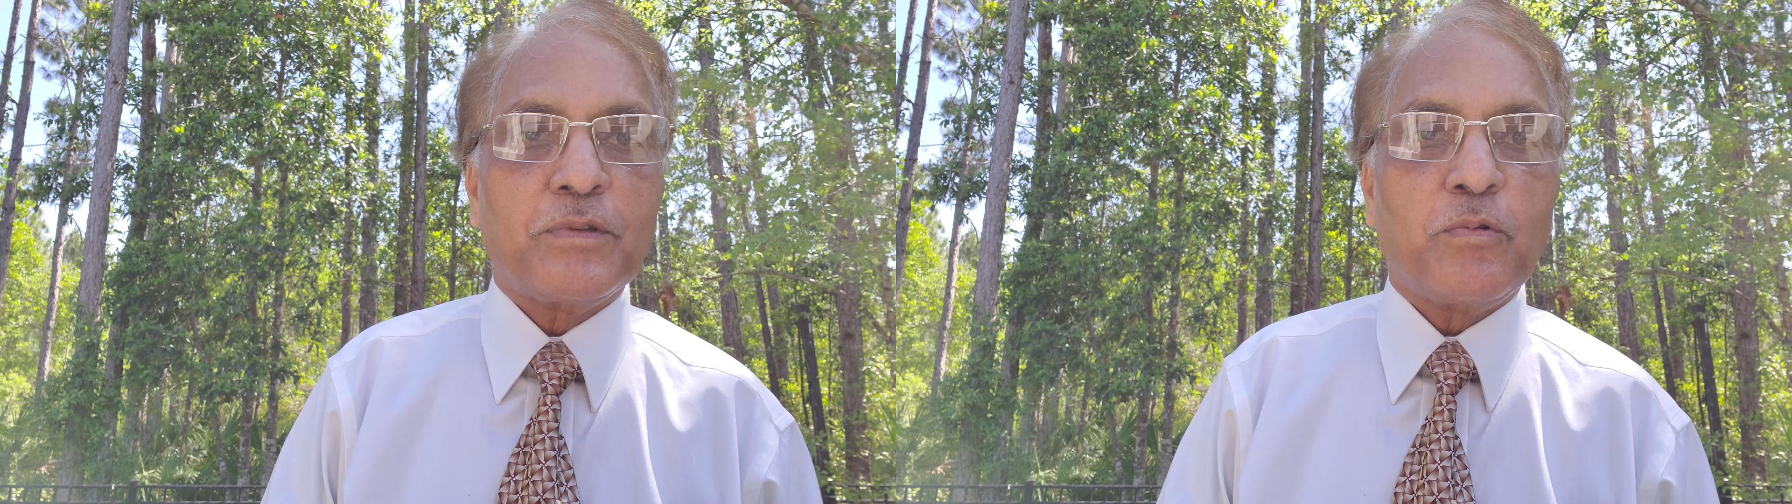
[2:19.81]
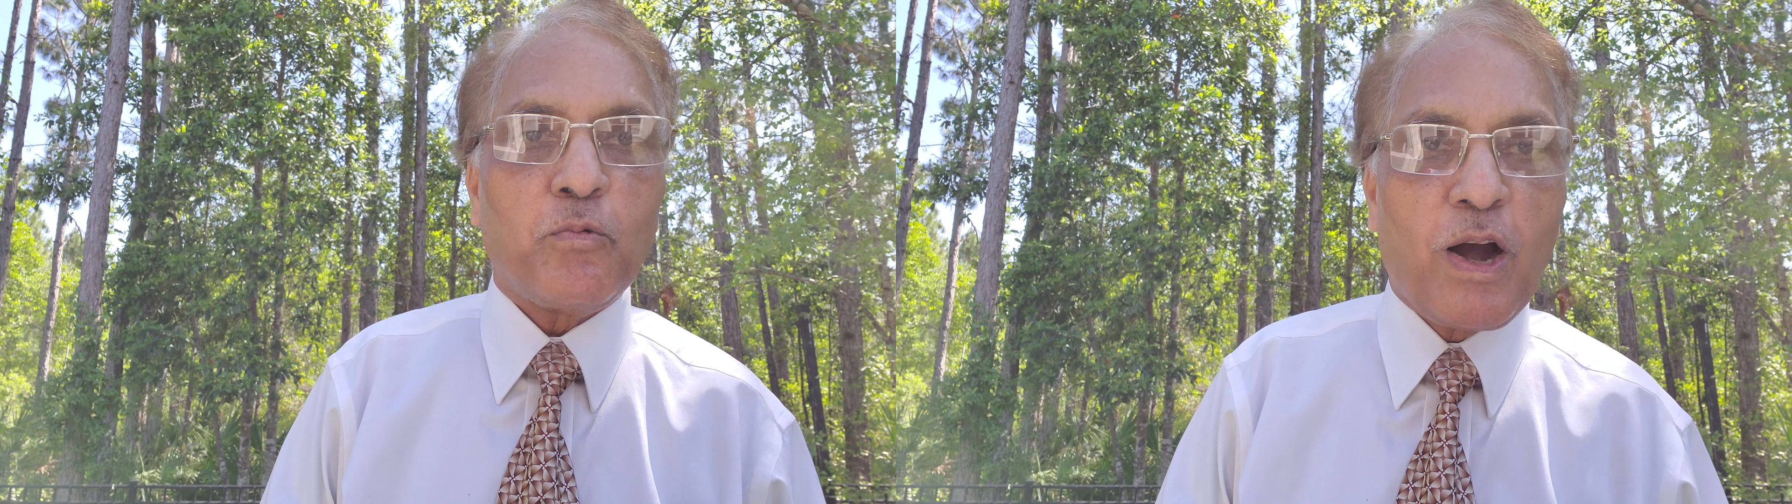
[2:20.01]

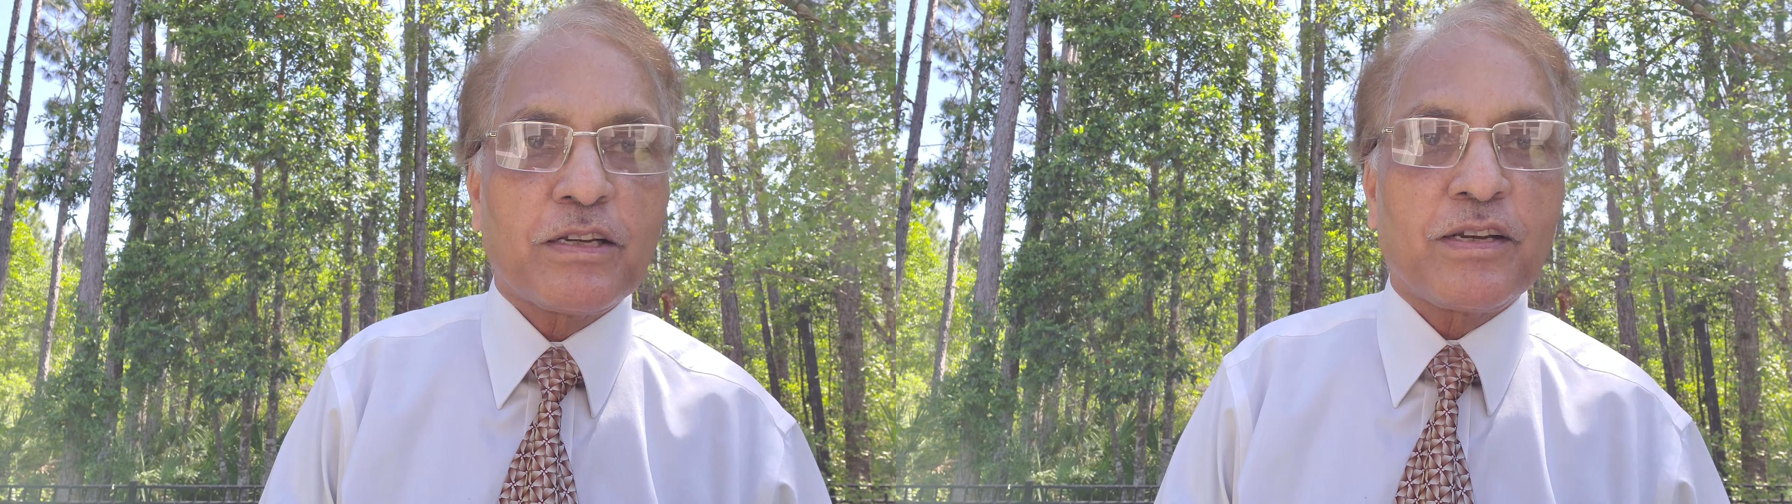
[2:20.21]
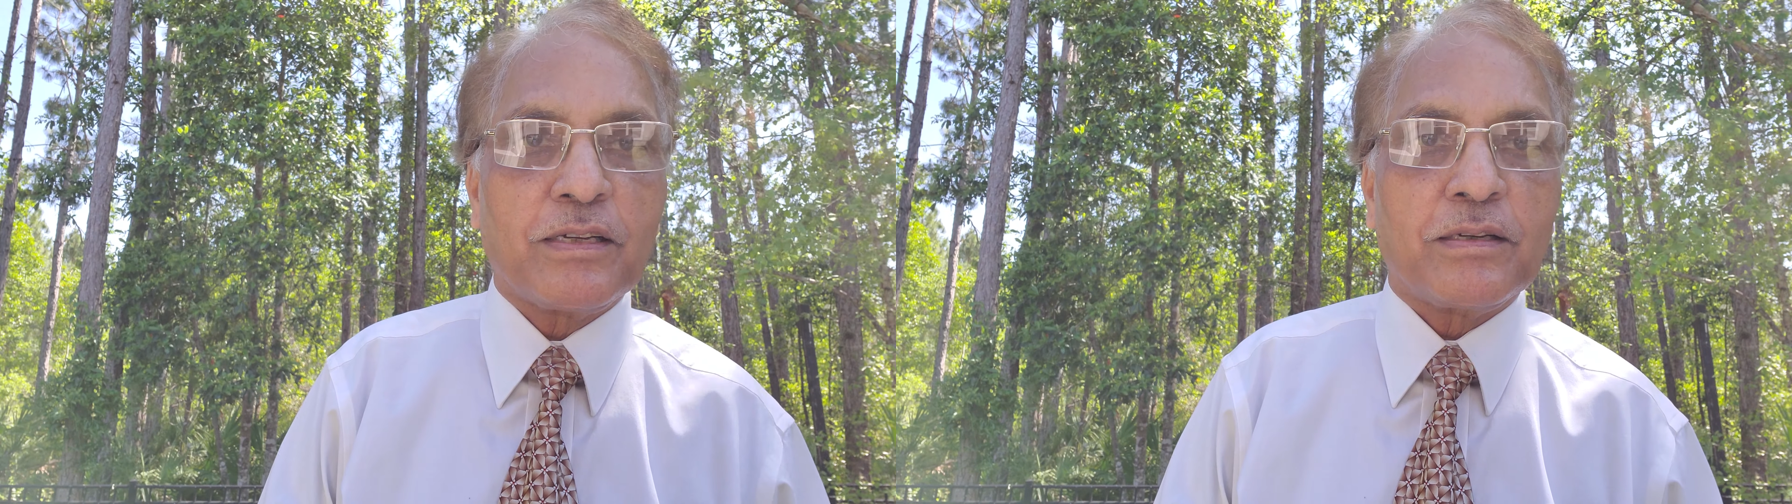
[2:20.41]

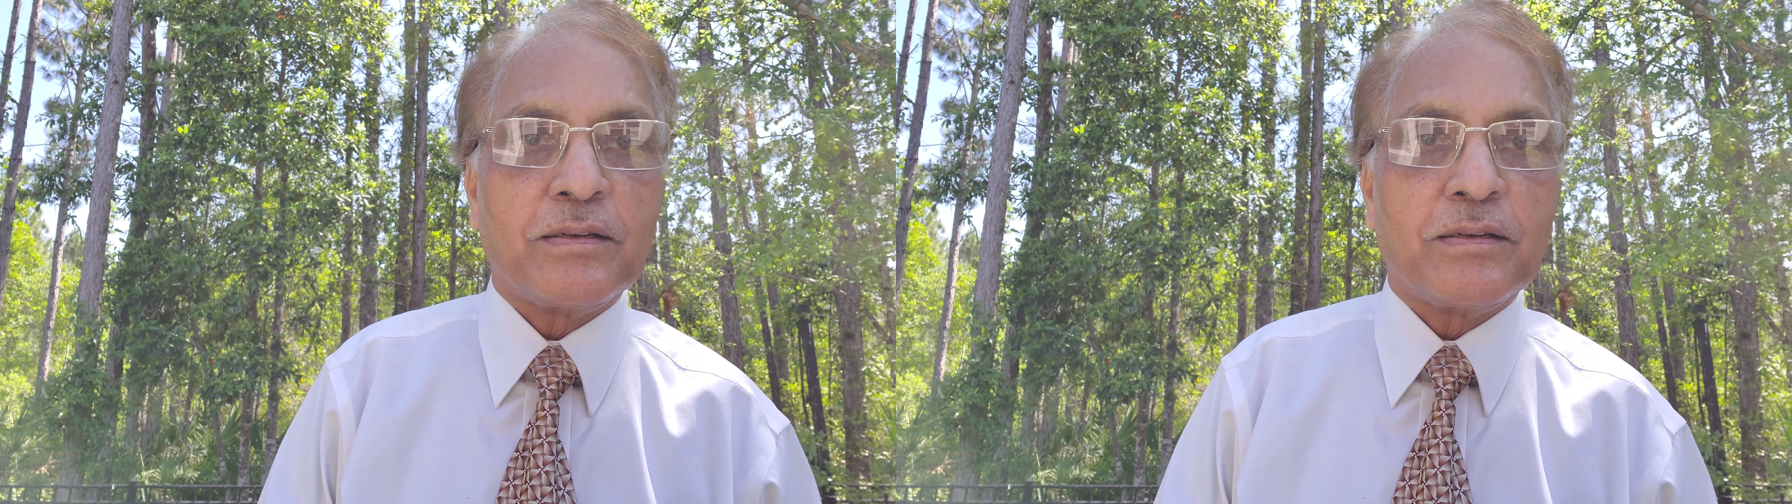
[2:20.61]
water,